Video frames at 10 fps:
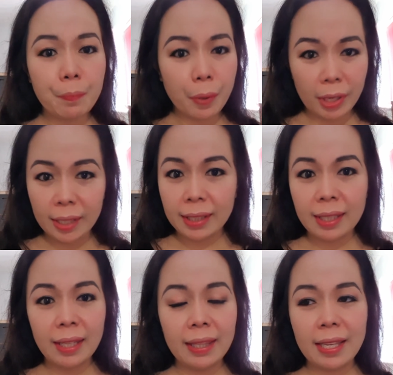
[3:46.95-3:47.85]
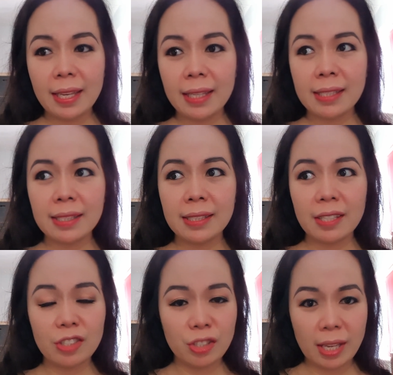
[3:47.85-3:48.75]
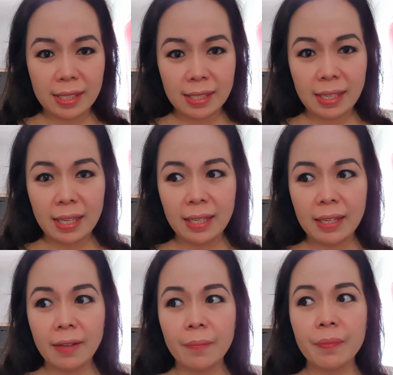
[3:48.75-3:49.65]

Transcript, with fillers: but nothing suggested